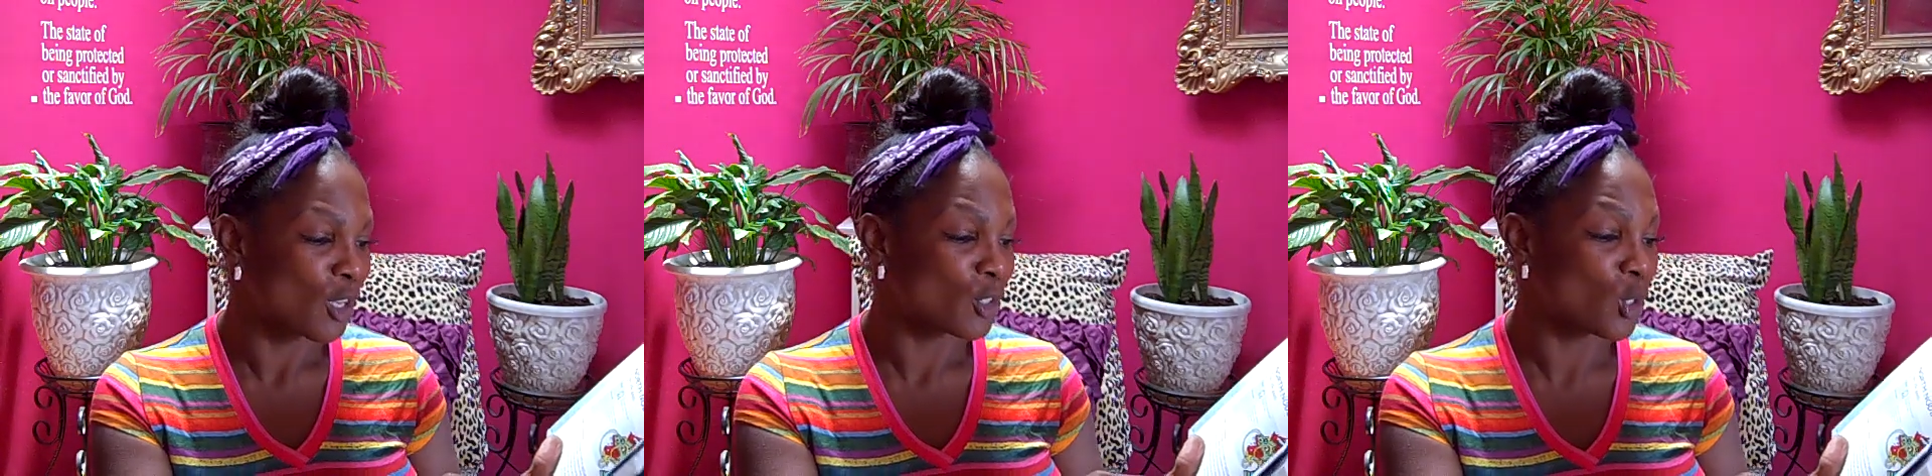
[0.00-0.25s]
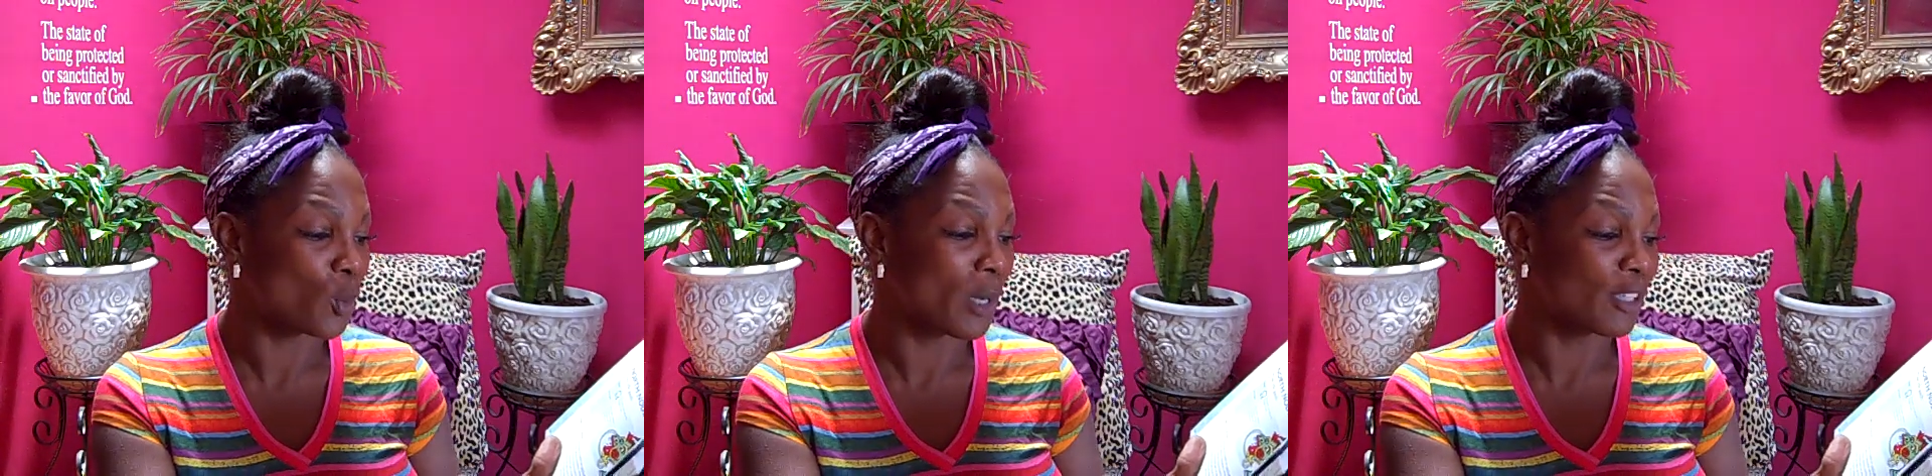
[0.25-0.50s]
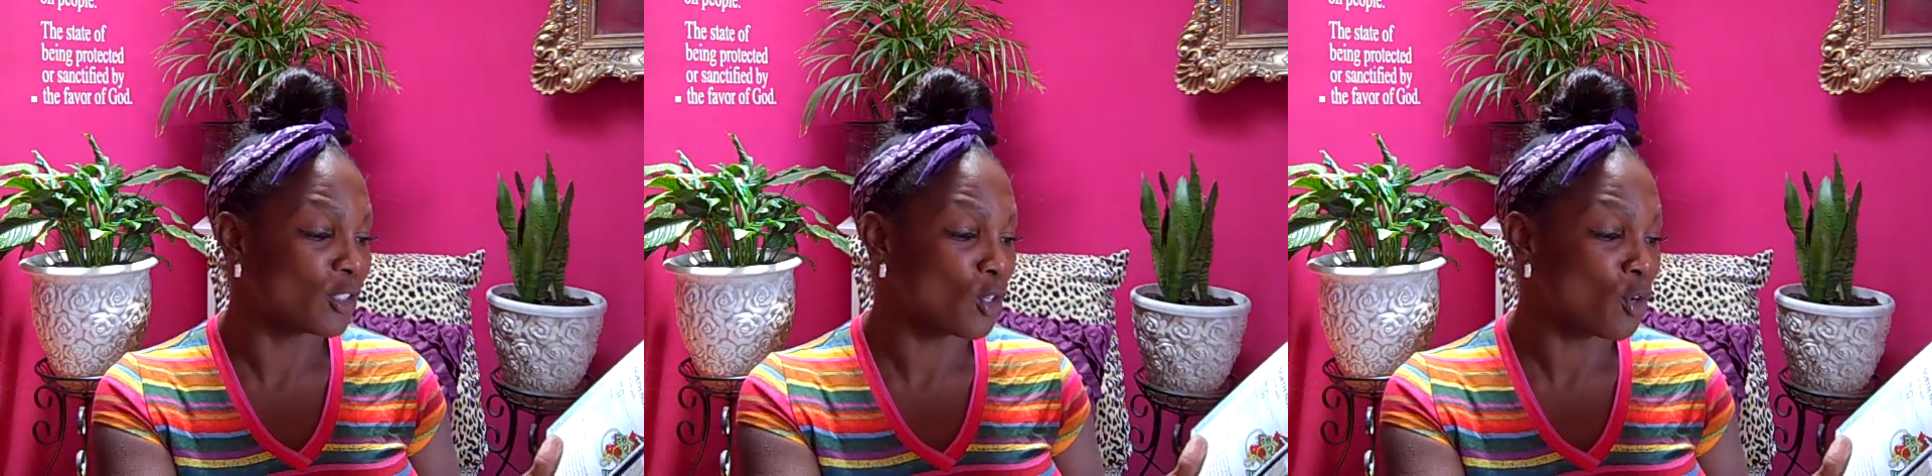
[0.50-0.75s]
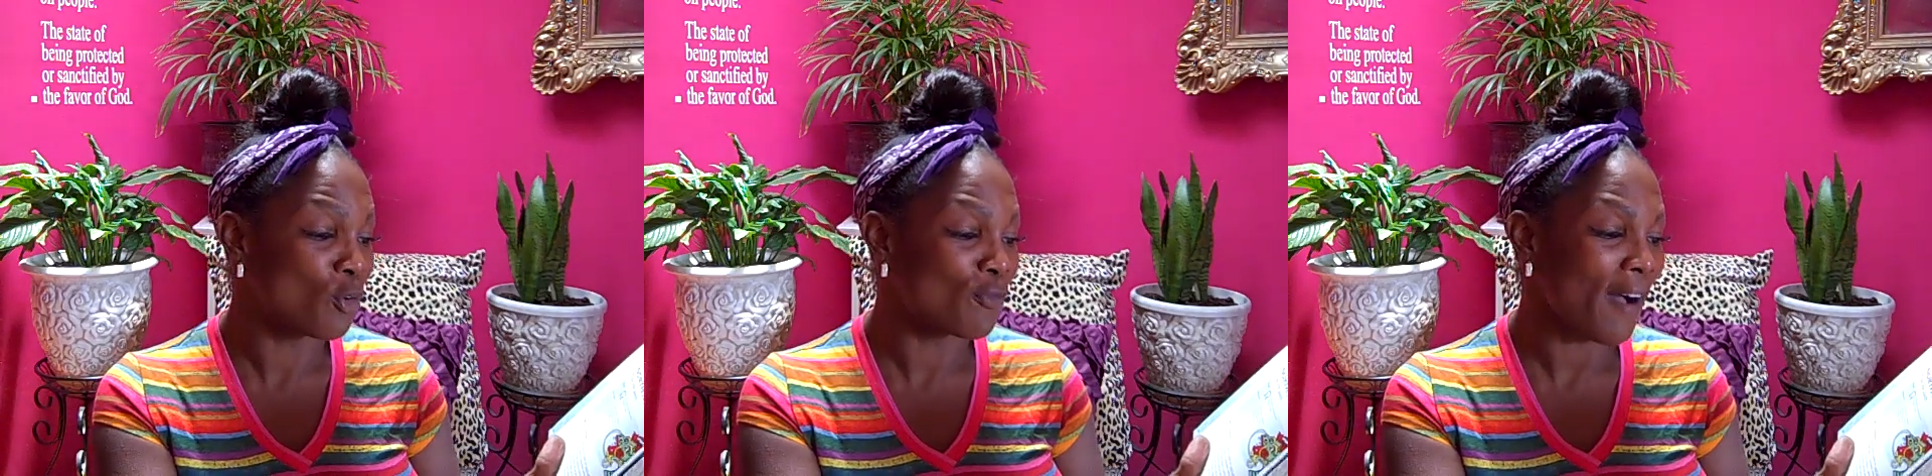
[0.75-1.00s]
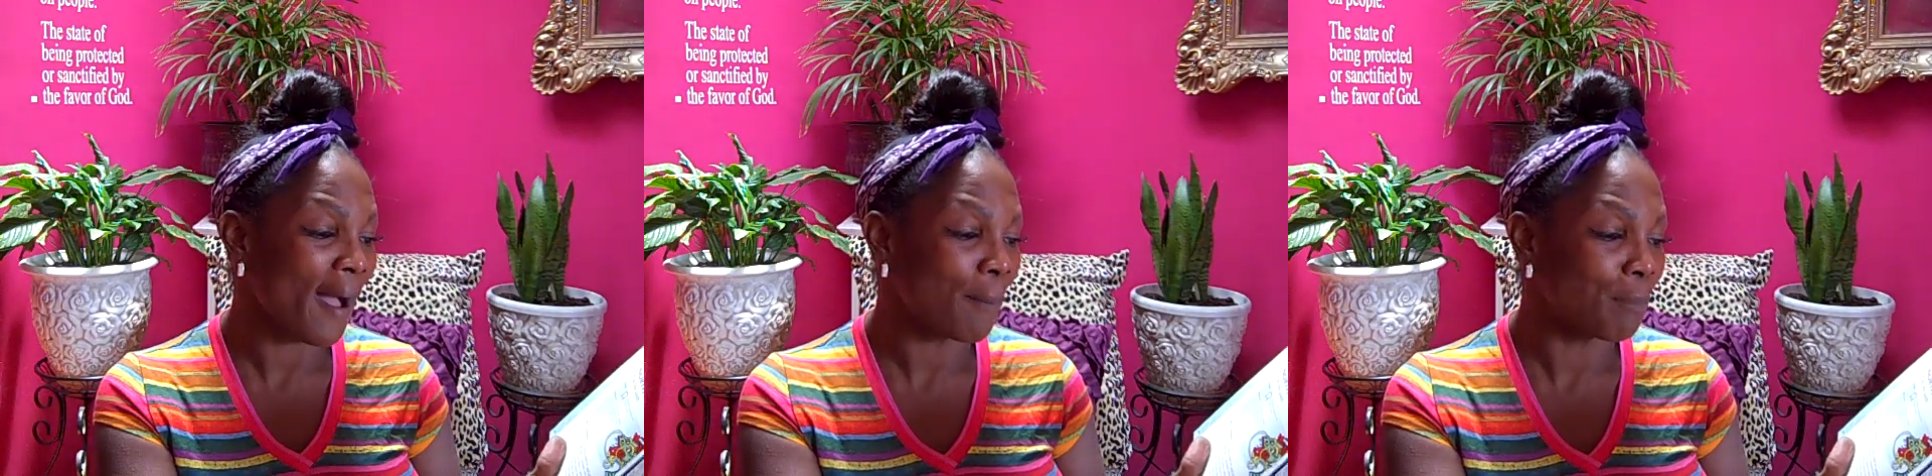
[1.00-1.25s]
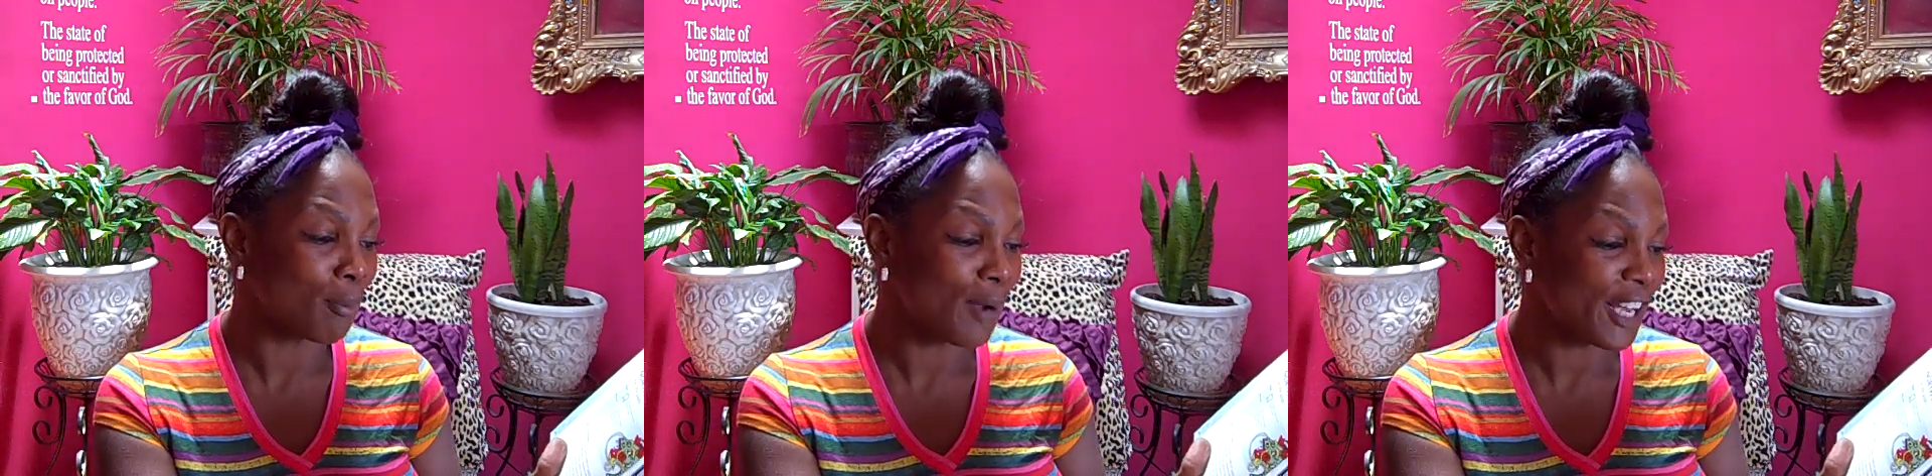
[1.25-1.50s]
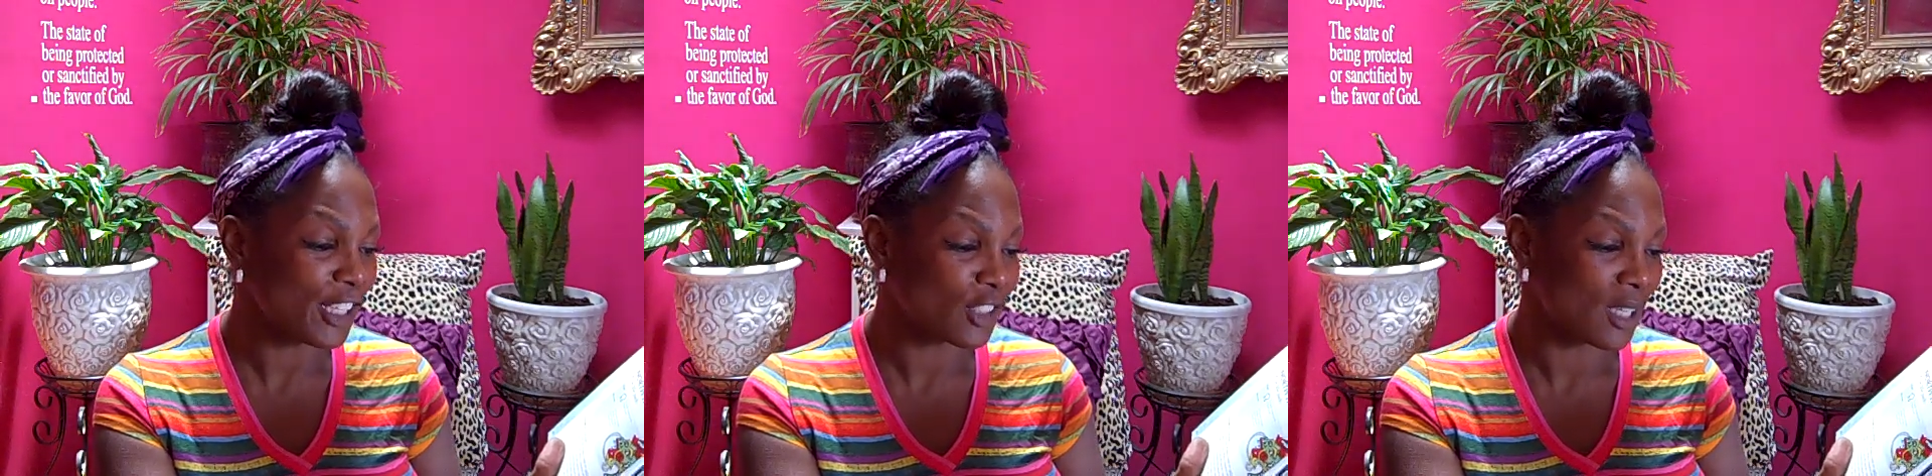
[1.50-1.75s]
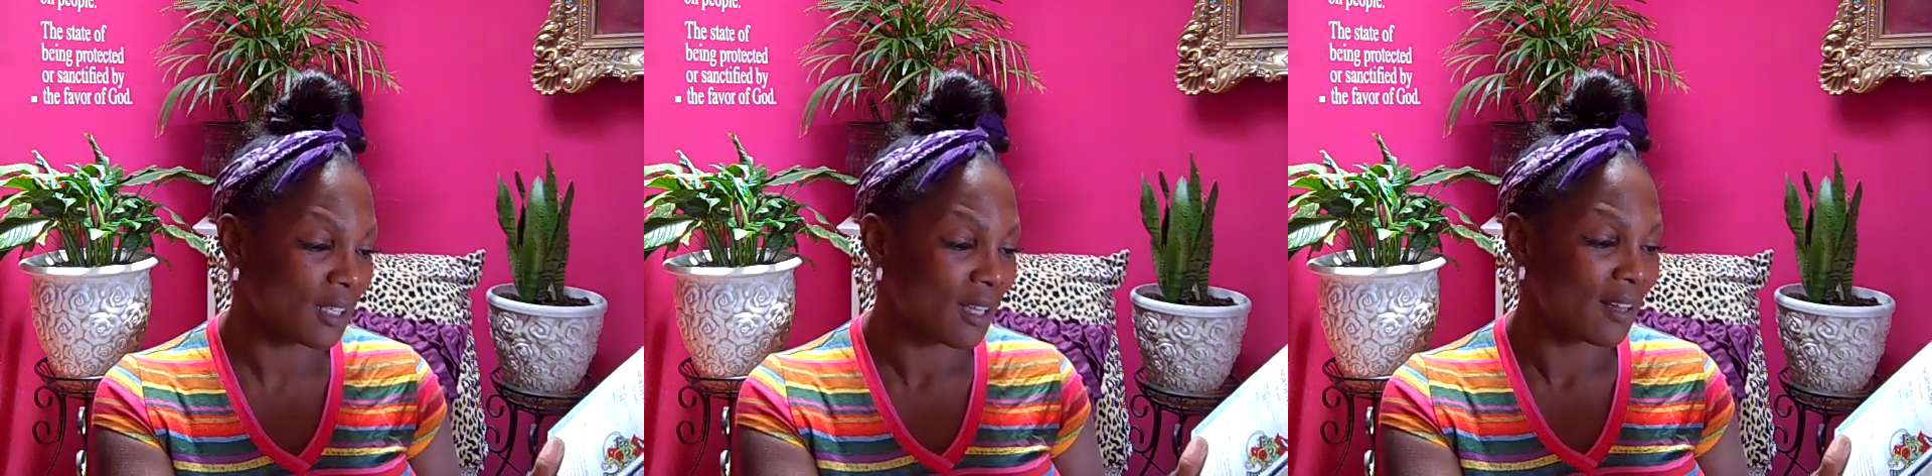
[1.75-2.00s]
to a new
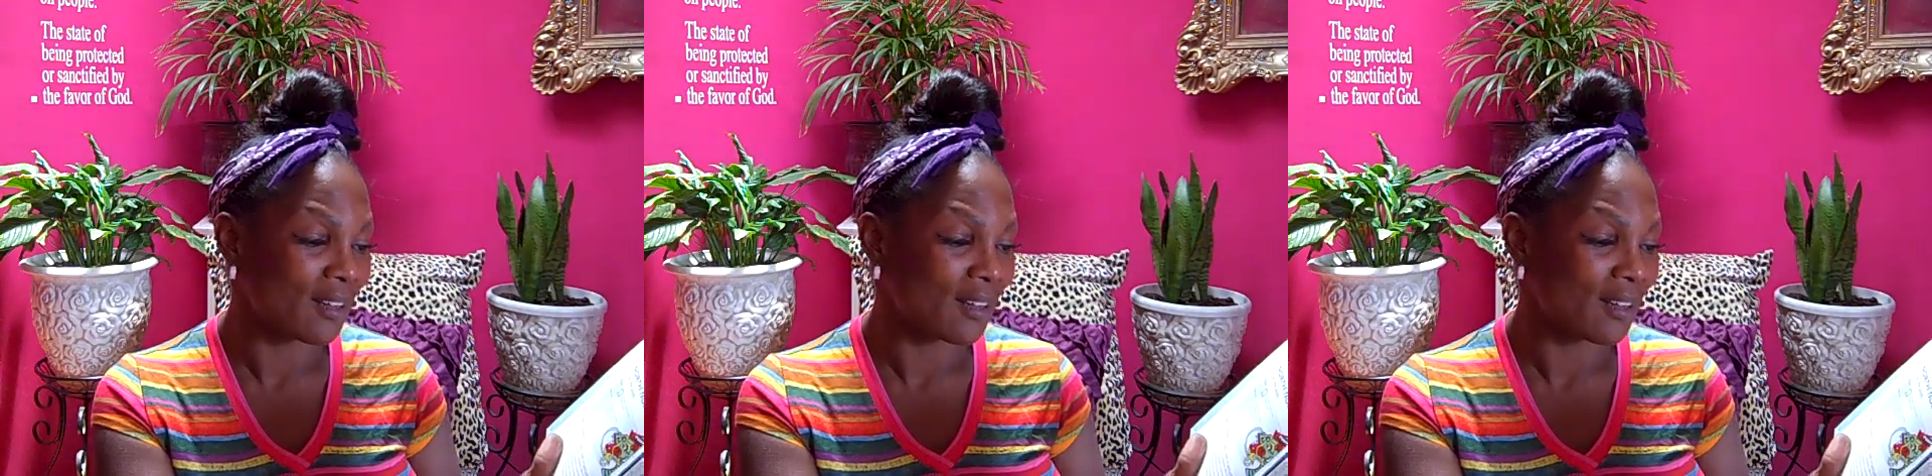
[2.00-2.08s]
vibration